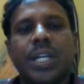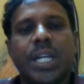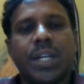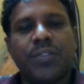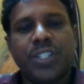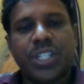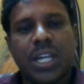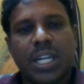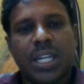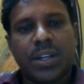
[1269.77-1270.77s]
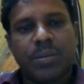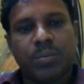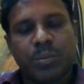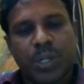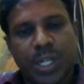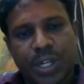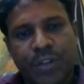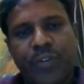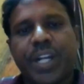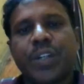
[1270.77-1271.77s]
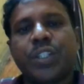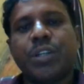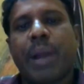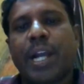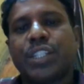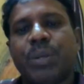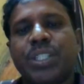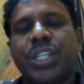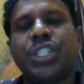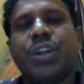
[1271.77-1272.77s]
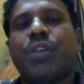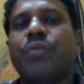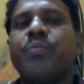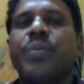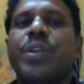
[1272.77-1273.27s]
which are referring to the maximization of